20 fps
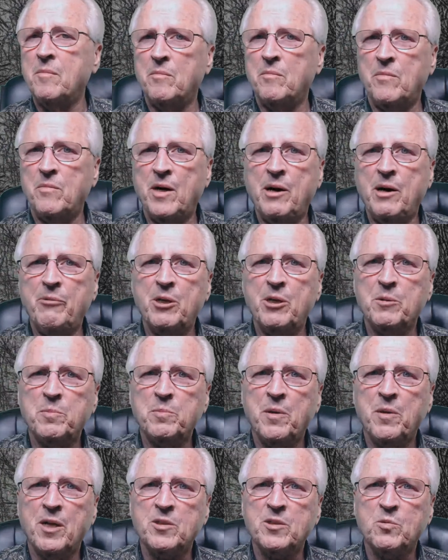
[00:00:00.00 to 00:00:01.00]
My
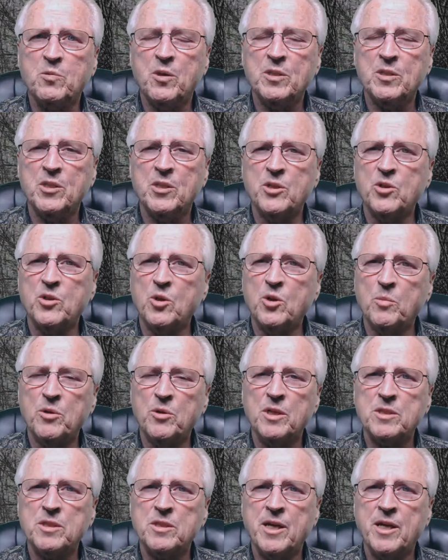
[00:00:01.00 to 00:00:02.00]
response was in
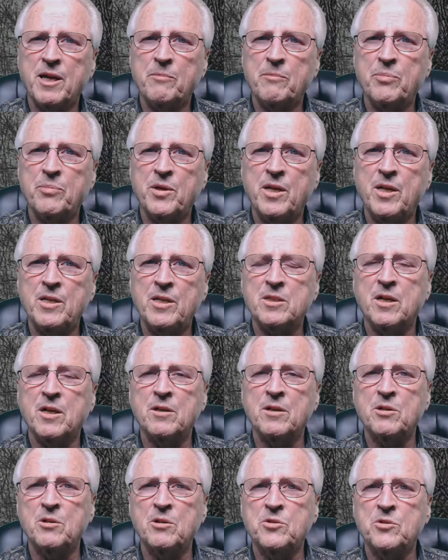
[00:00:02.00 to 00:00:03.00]
numerous campaigns
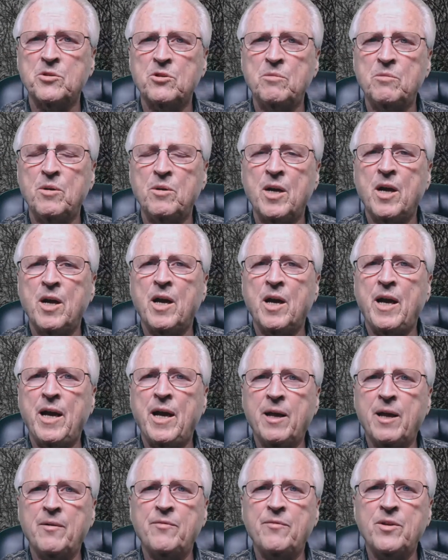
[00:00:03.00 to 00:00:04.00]
on YouTube
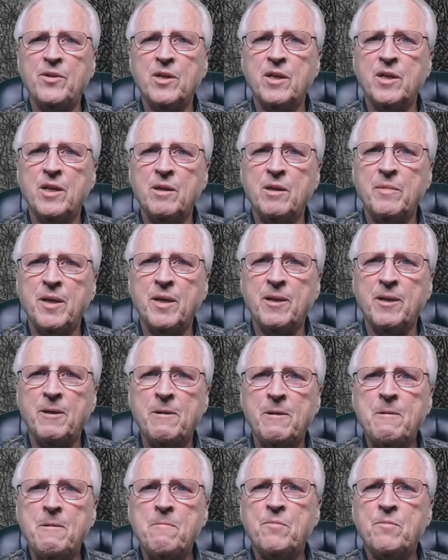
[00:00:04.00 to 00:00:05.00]
and via
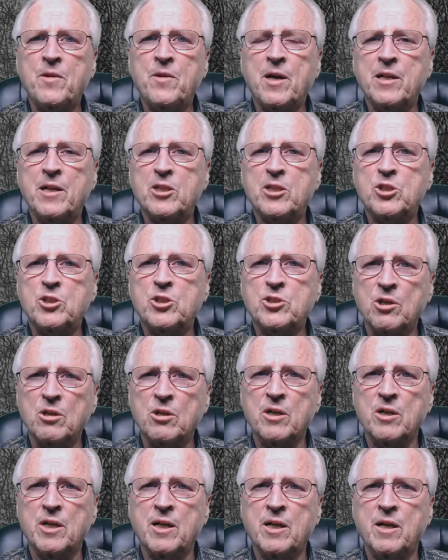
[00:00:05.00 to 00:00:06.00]
email that
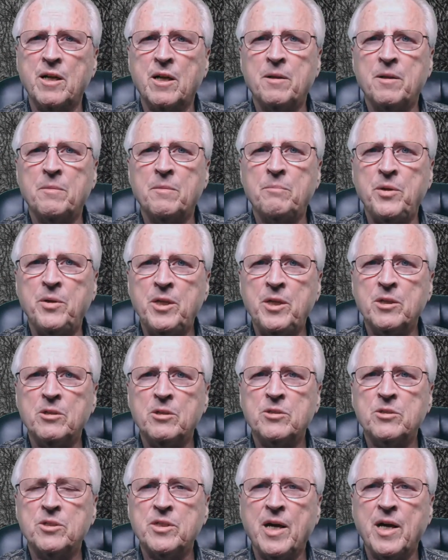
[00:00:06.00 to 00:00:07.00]
surely
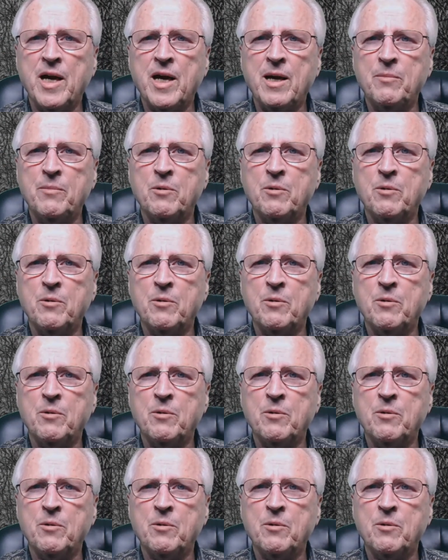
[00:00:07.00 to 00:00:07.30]
Boehner's time